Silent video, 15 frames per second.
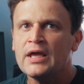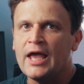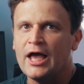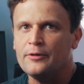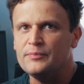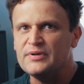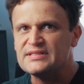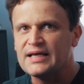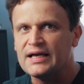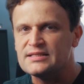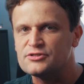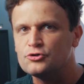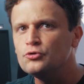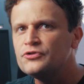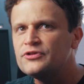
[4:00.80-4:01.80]
And
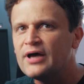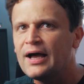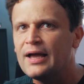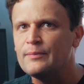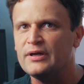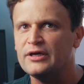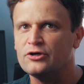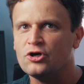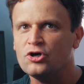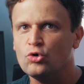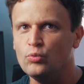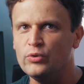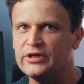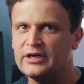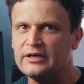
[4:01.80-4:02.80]
besides good timing,
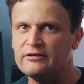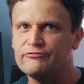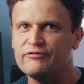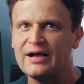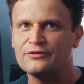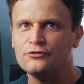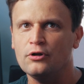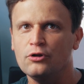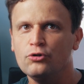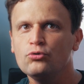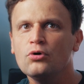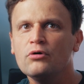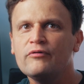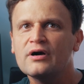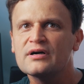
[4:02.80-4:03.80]
we can affect the
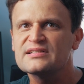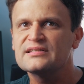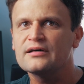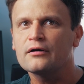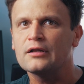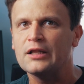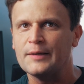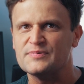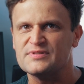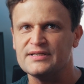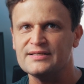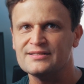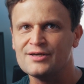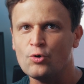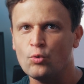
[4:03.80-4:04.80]
look of our star
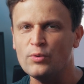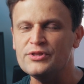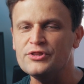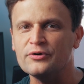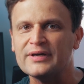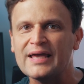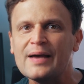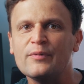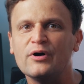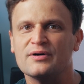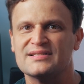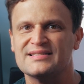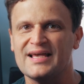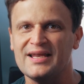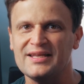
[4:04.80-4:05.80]
lapses with the camera
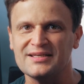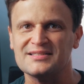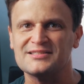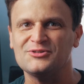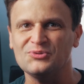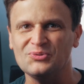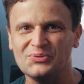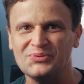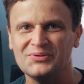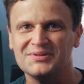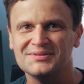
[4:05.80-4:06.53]
settings too.